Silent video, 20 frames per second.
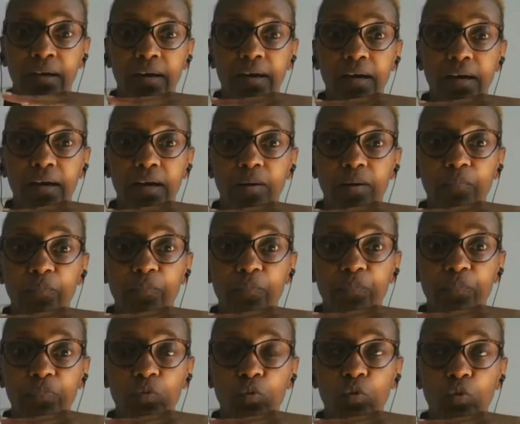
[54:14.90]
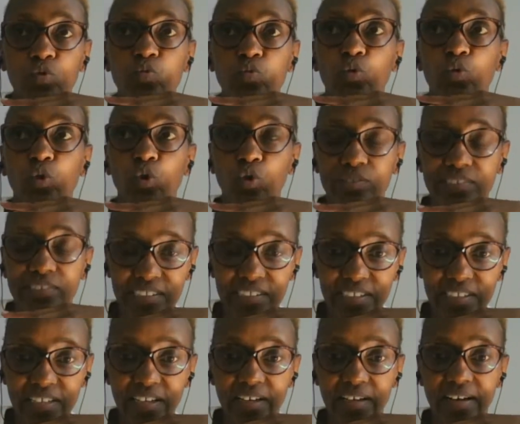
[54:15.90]
what we would
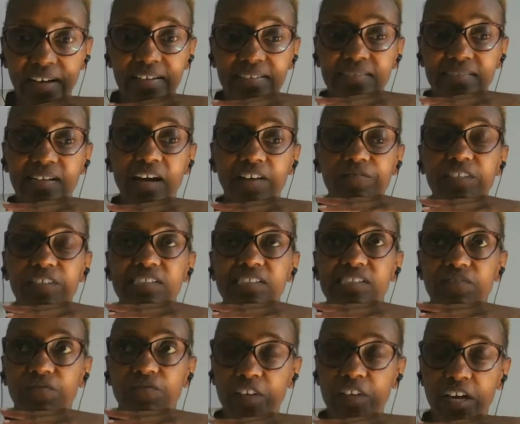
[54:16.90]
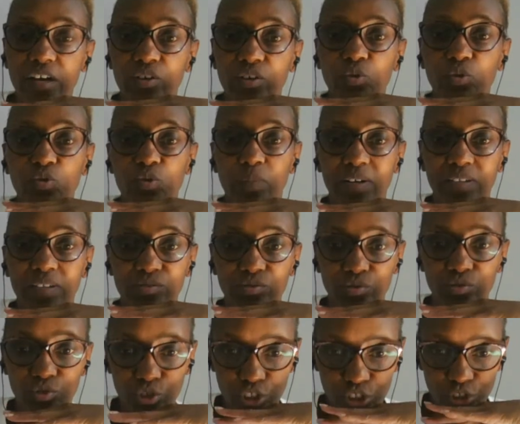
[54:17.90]
consider as having severe acute
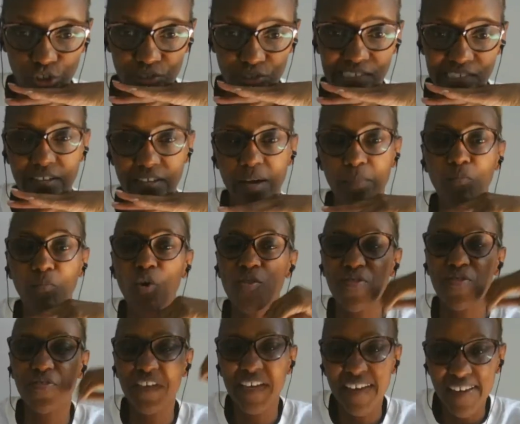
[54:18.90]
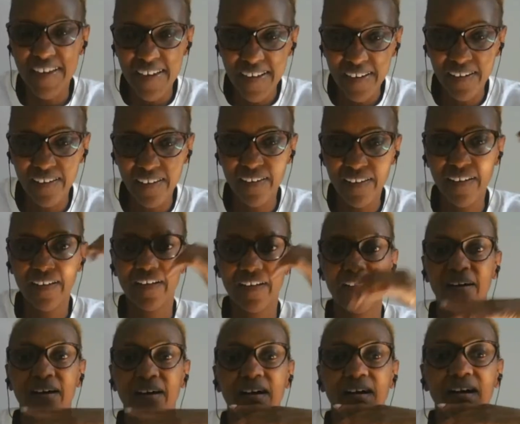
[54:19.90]
malnutrition. So they are more thin.
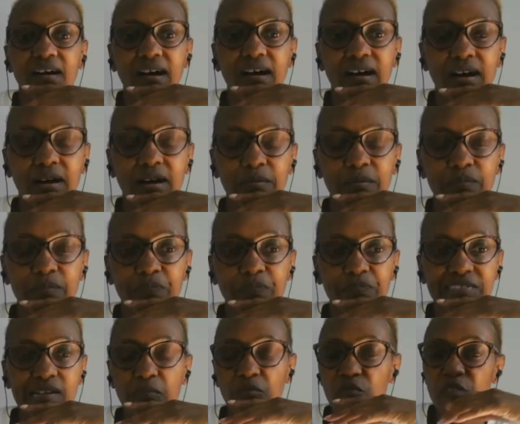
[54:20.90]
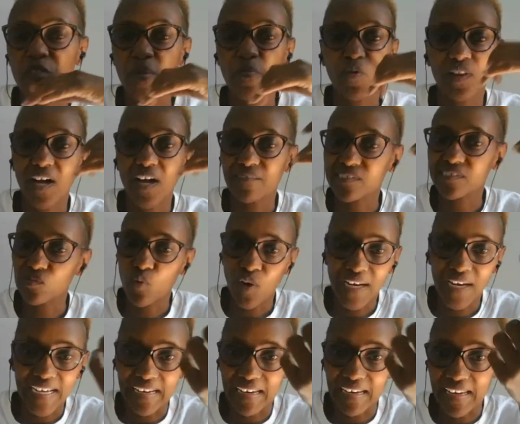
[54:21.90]
Some of them will have
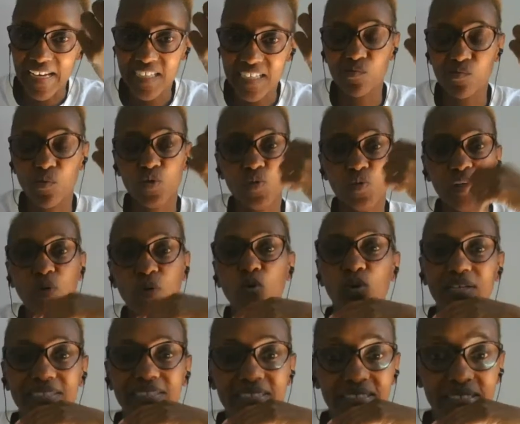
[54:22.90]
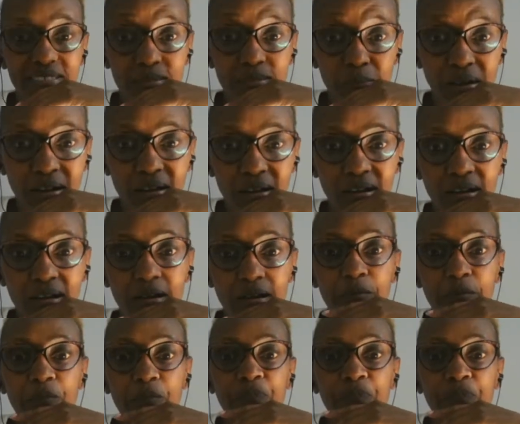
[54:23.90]
swollen legs, what we call edema.